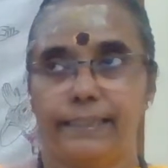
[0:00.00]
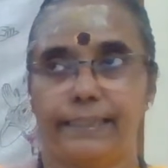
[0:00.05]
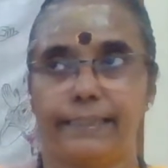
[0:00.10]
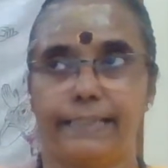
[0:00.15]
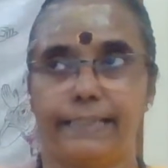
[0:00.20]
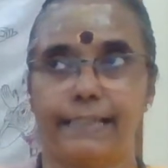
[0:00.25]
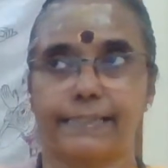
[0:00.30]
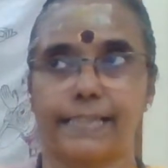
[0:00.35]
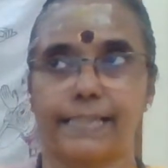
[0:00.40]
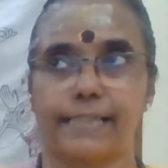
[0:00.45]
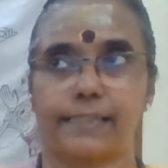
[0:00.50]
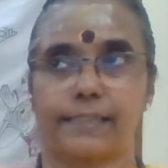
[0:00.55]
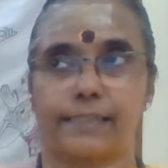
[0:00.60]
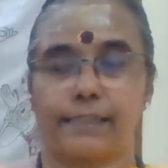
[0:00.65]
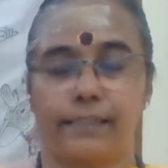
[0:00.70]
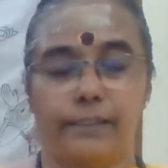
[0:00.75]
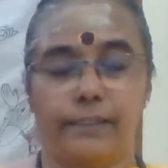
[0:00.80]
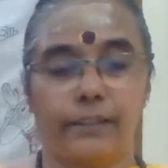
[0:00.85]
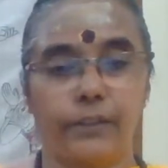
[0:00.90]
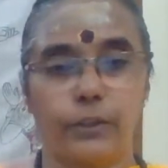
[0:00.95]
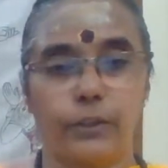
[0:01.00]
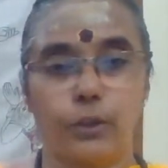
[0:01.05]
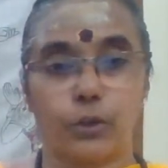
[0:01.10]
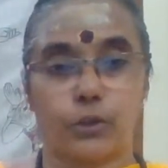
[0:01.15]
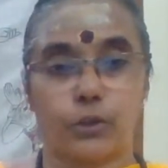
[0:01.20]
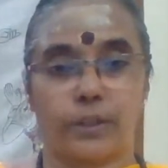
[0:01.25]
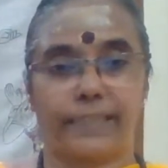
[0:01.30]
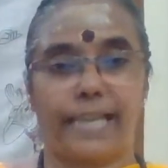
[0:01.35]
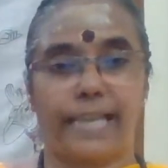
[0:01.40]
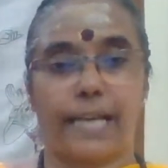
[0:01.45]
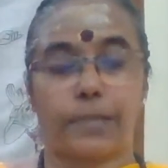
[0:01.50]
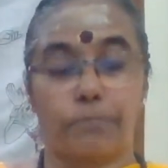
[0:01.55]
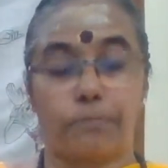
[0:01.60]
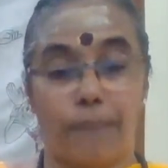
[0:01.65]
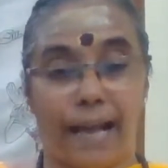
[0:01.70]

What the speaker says: He says, "You should get